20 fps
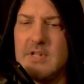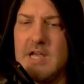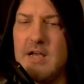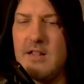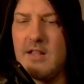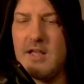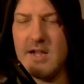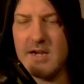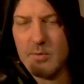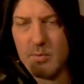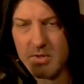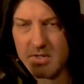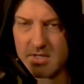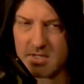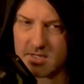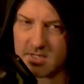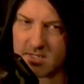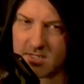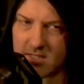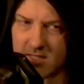Not like, we're
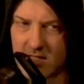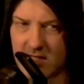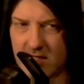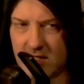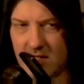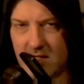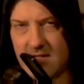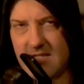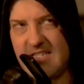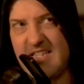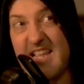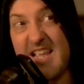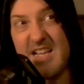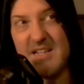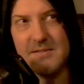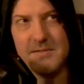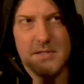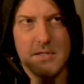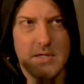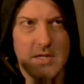gonna get
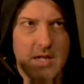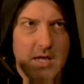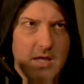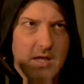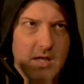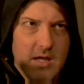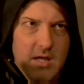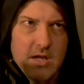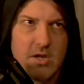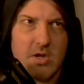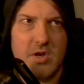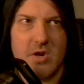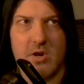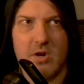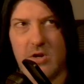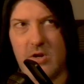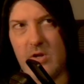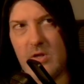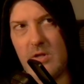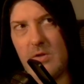down tonight,
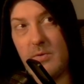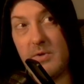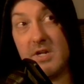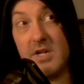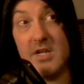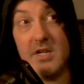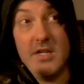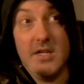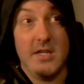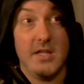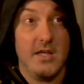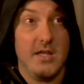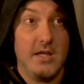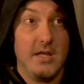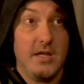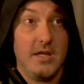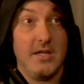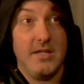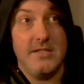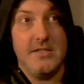girl. We're gonna
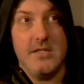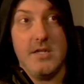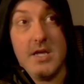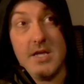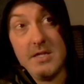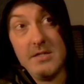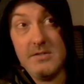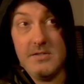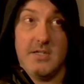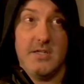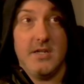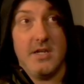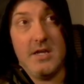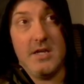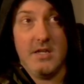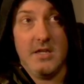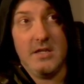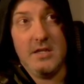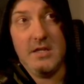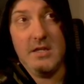get down
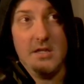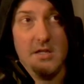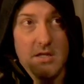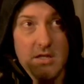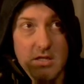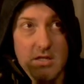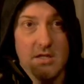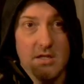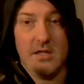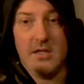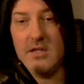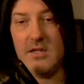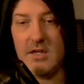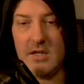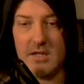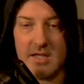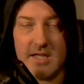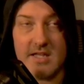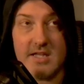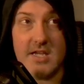tonight.